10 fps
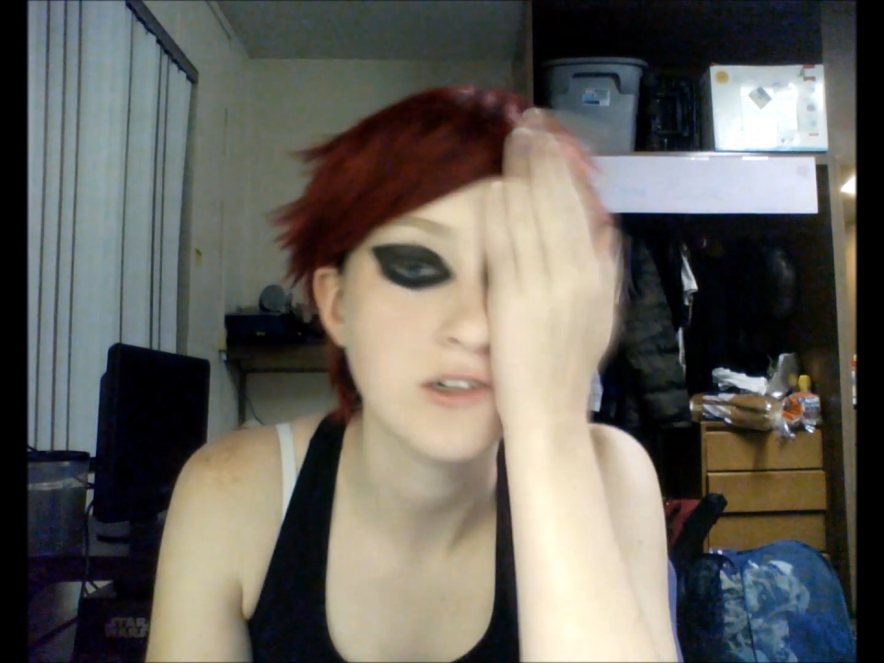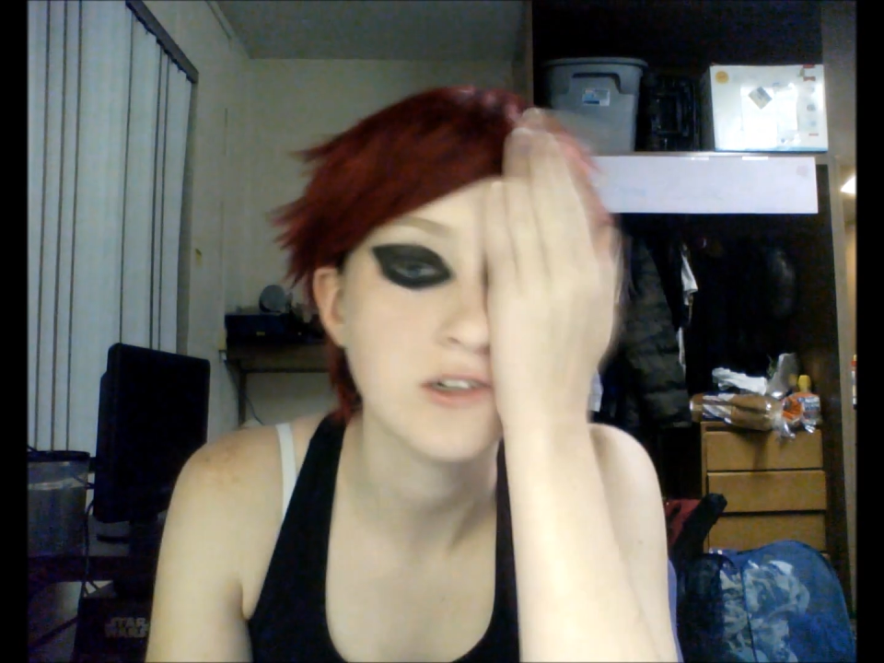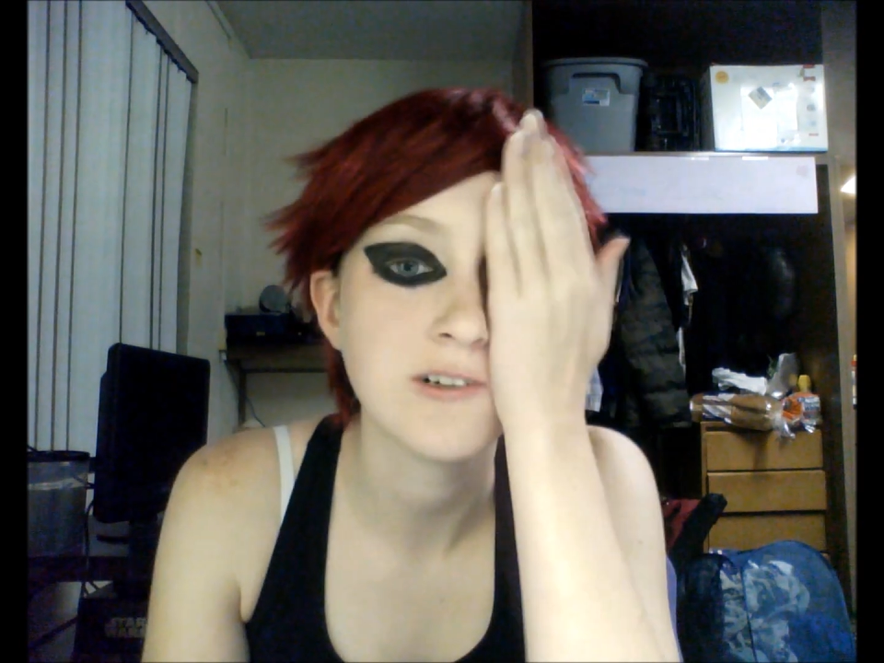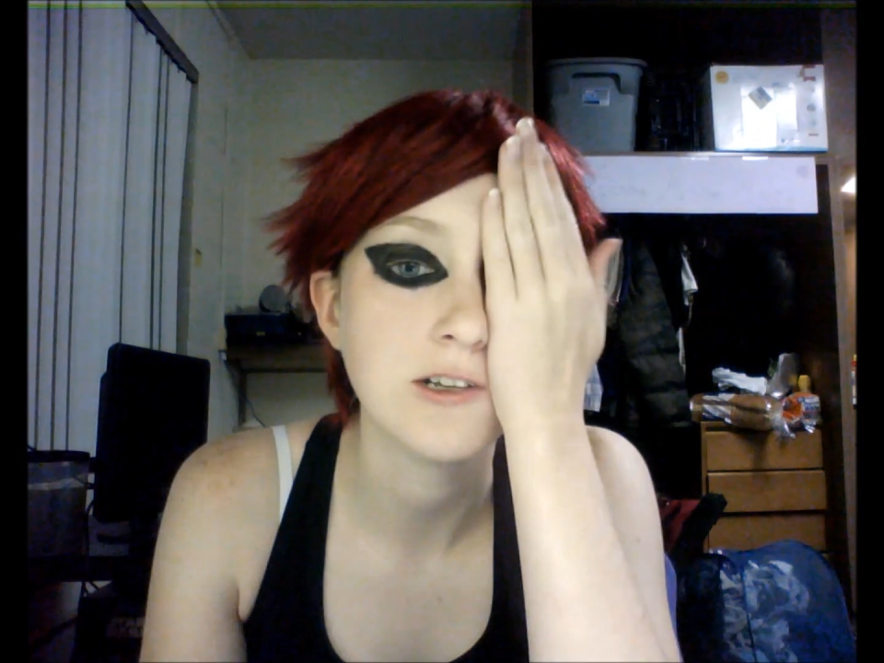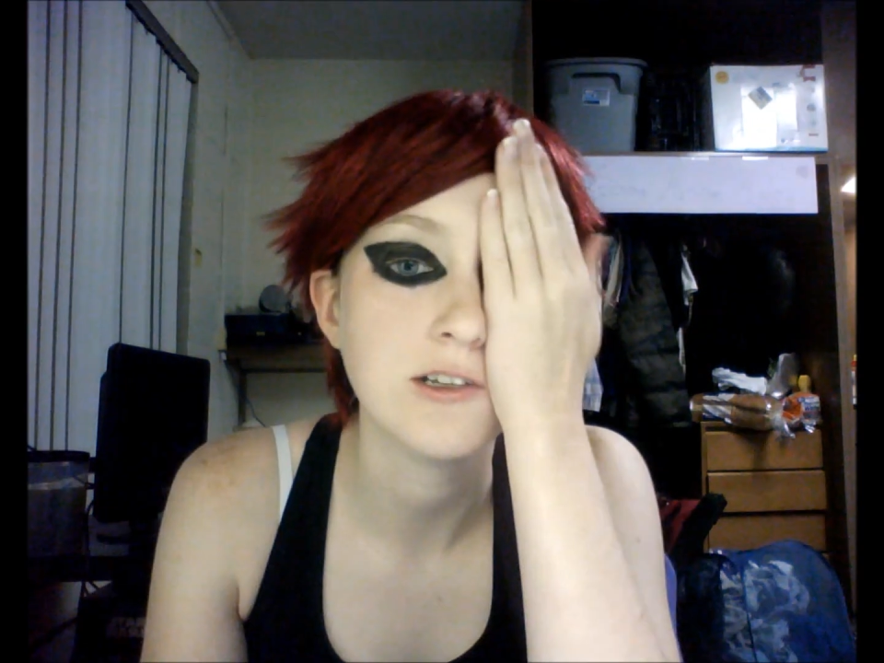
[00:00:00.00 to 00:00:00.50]
go
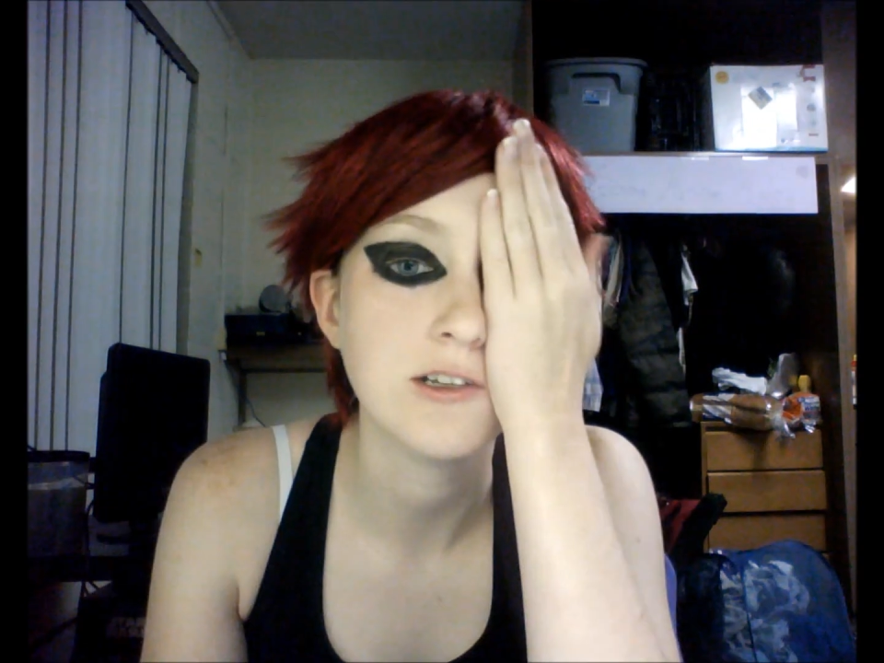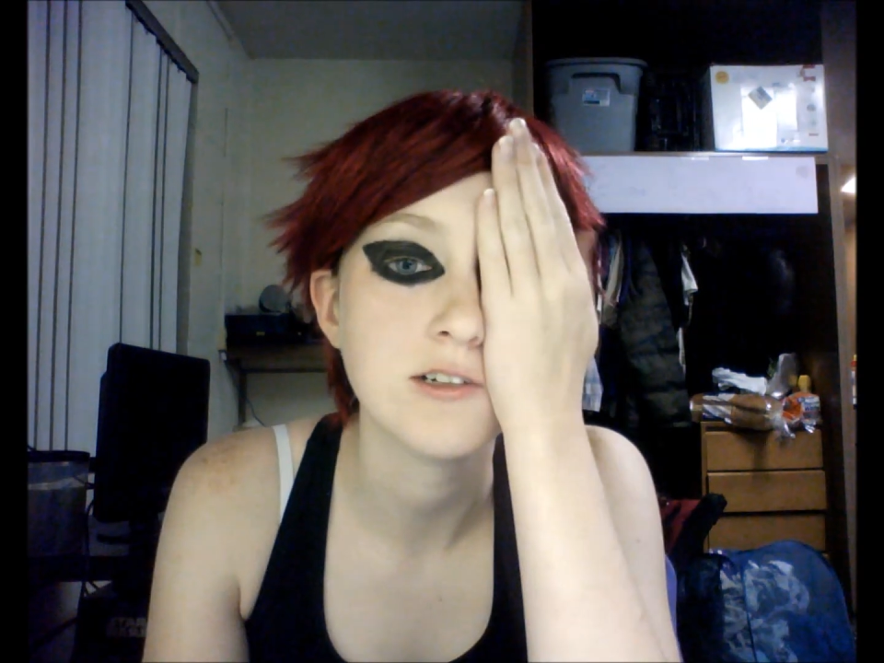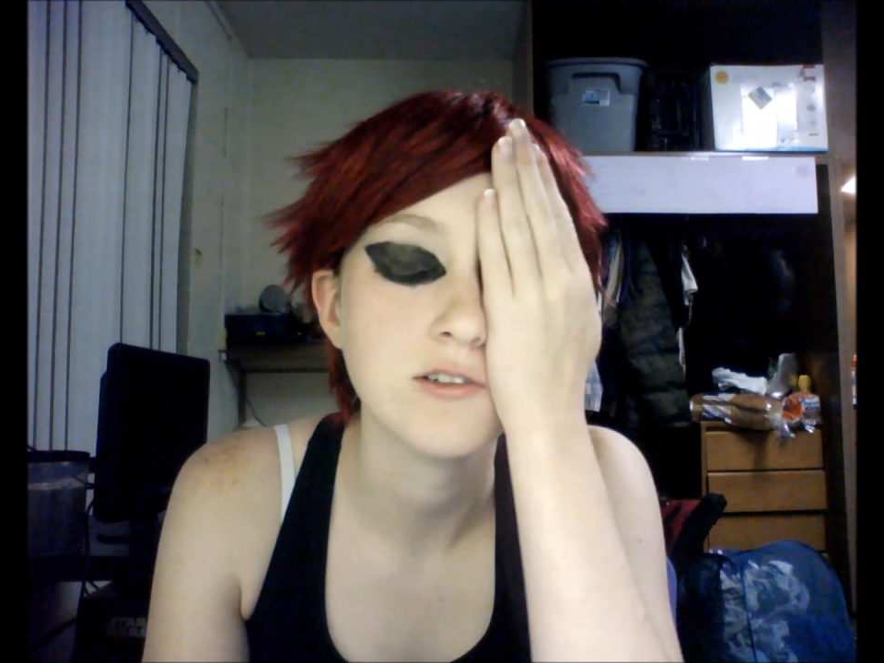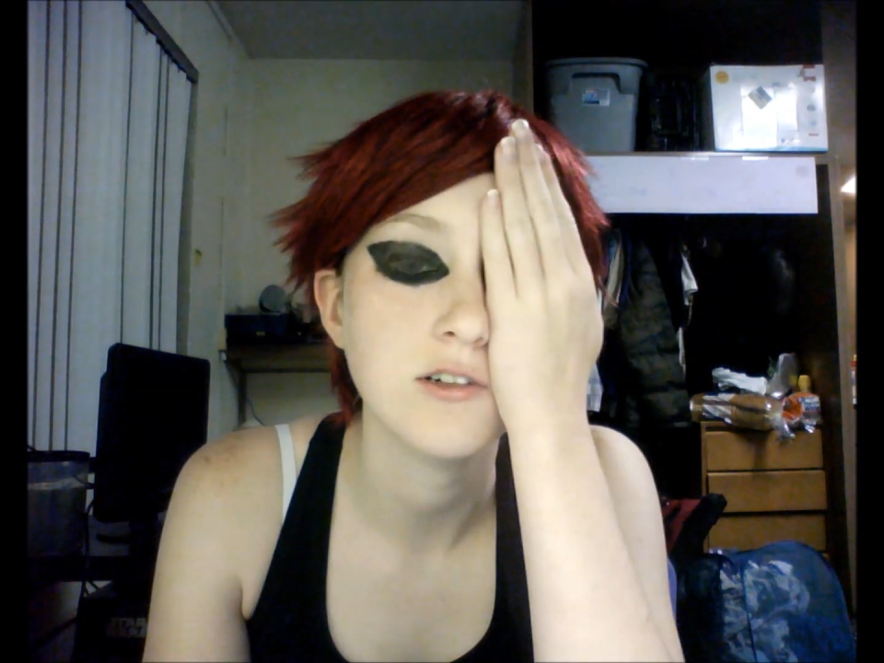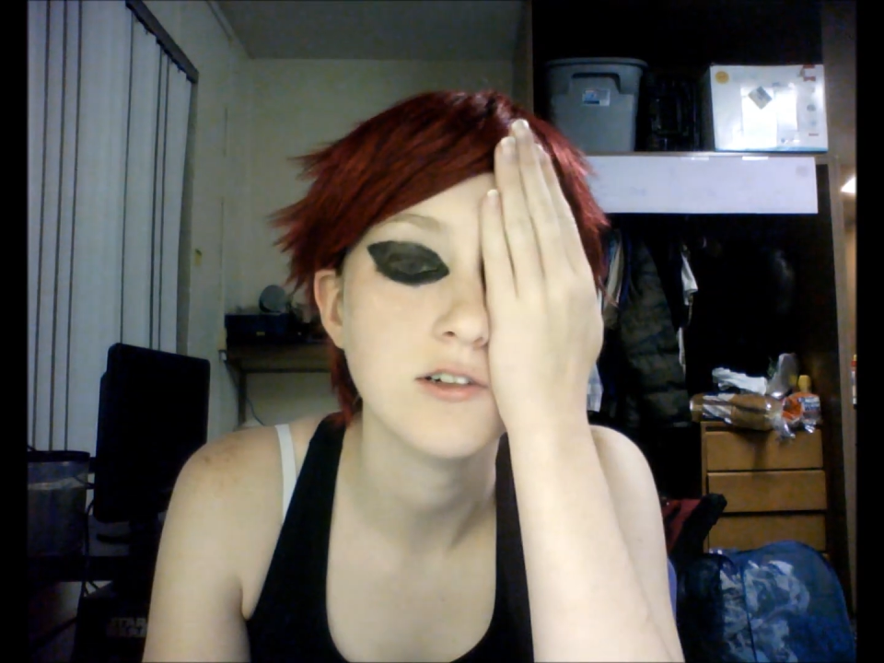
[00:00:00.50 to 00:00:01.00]
like this,
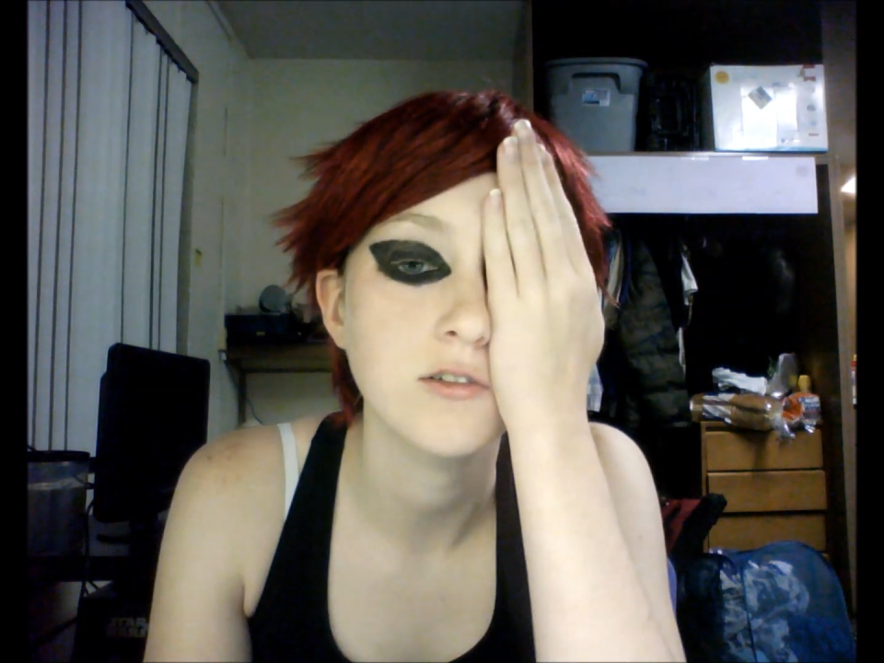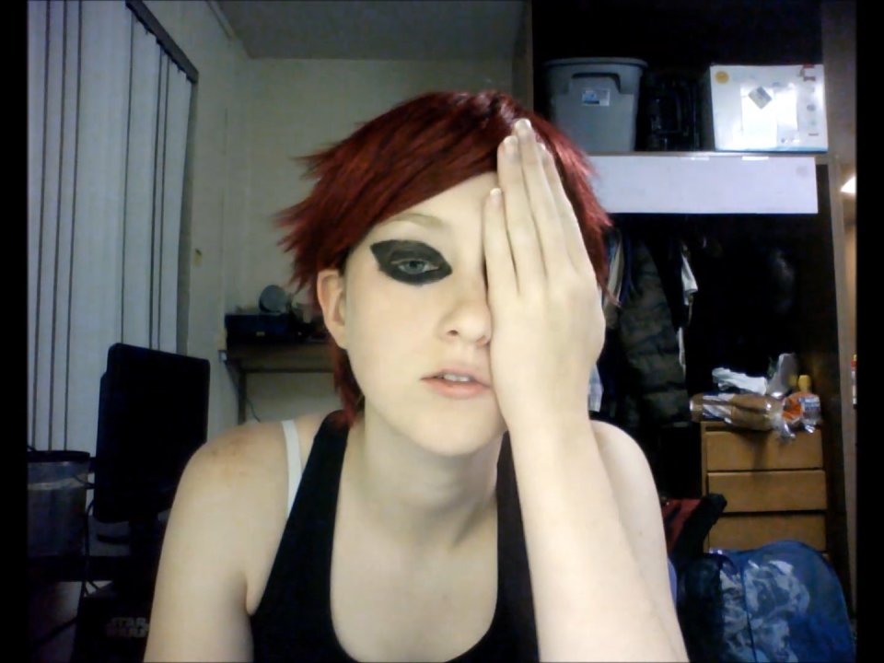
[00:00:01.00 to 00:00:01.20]
and